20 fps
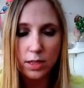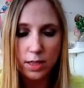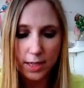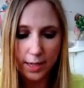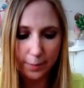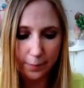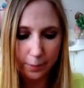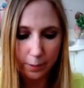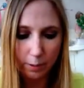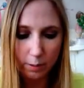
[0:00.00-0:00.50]

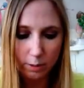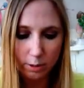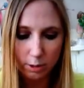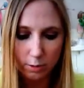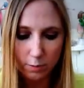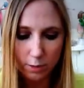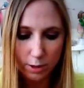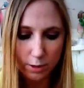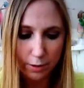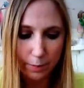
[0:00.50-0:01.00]

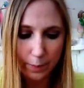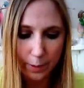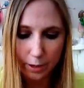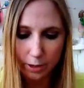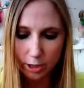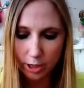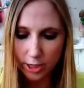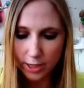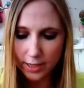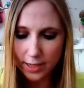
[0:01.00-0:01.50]
samples with your
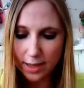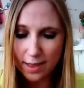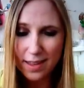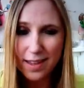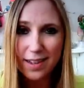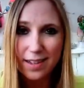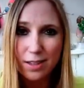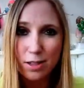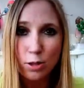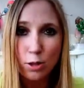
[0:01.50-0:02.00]
purchase. I
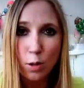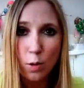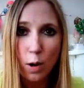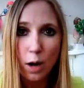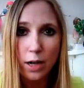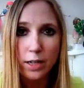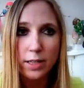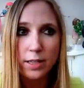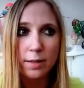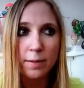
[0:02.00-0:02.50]
think it's so
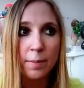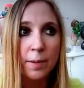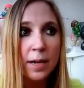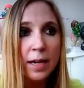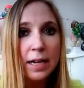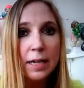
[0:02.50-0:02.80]
awesome.